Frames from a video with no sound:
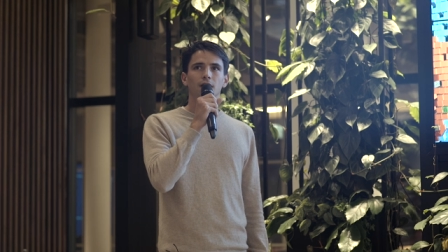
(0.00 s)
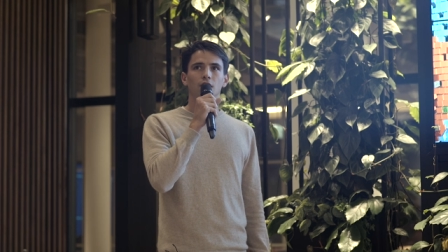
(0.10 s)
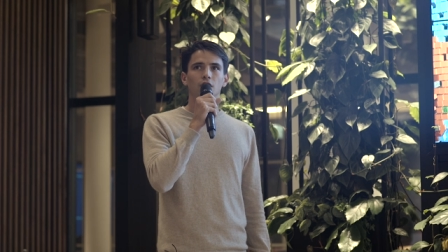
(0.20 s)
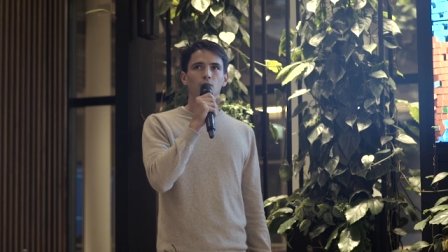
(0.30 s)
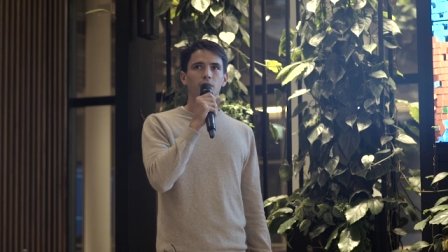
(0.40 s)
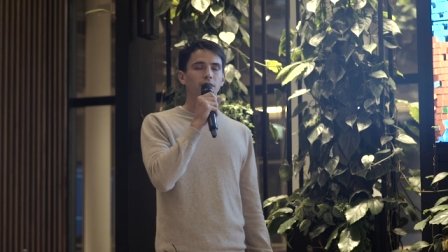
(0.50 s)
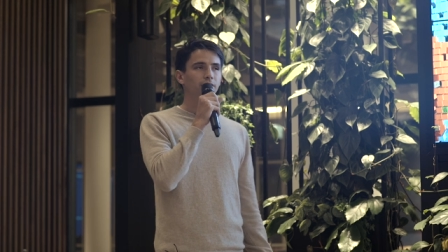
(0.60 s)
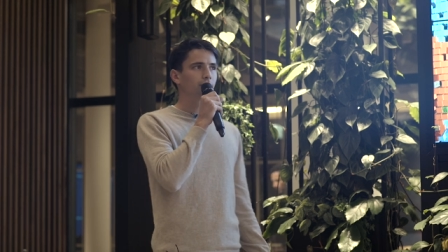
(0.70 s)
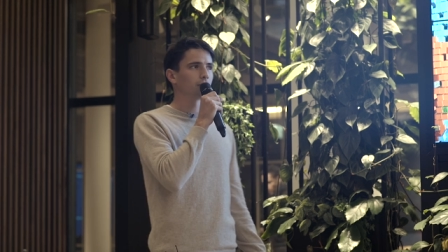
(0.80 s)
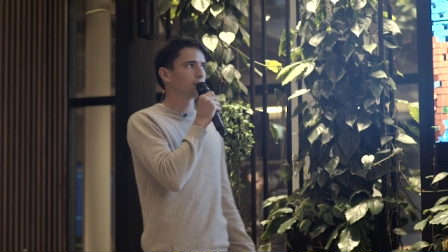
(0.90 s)
Uh, we
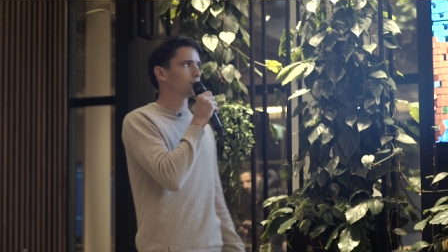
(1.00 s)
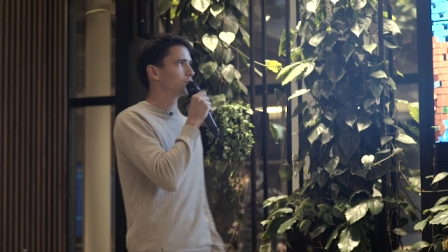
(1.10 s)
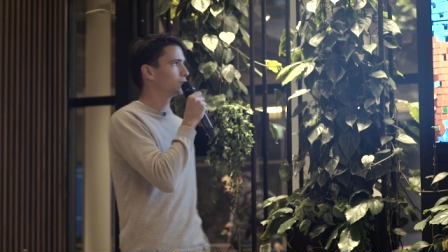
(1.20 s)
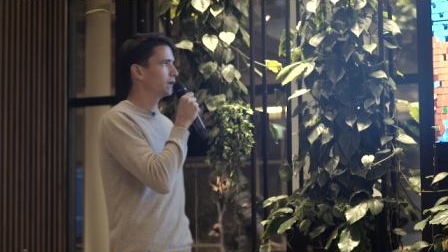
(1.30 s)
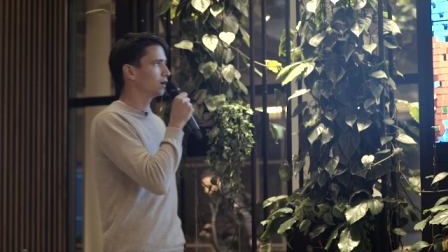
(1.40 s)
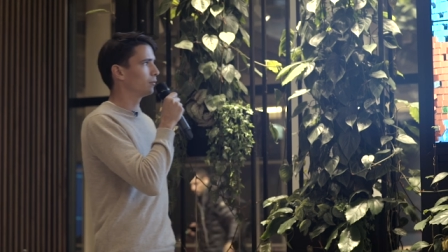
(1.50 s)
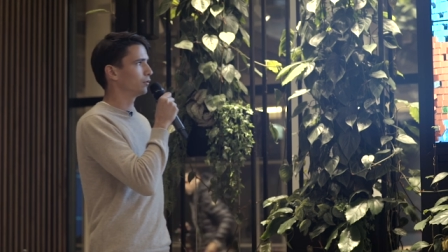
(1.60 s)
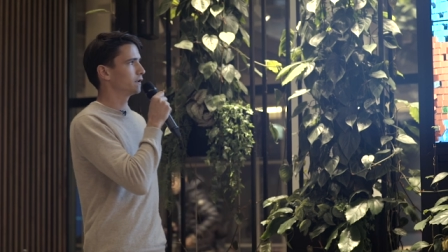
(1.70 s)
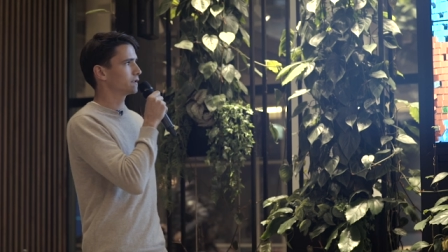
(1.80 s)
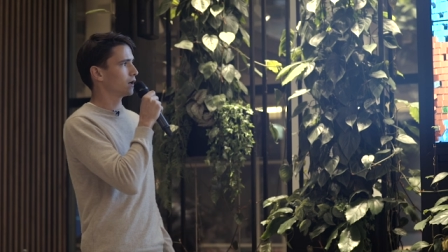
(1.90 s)
have uh, twenty
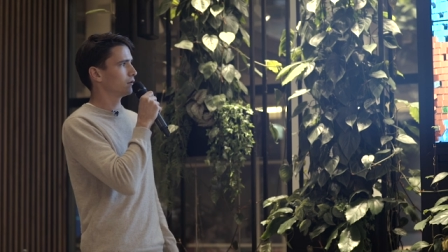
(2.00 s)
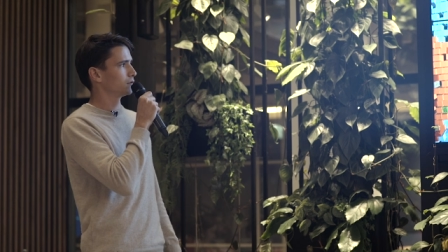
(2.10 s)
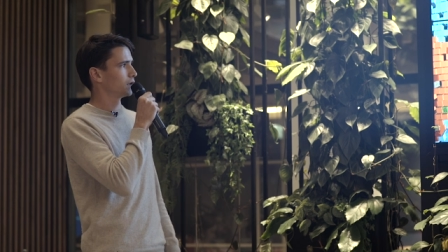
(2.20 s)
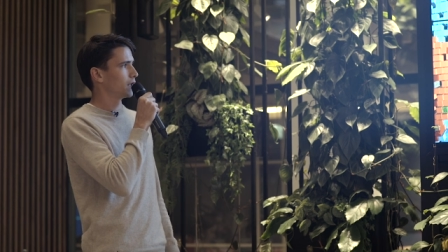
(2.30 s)
employees now.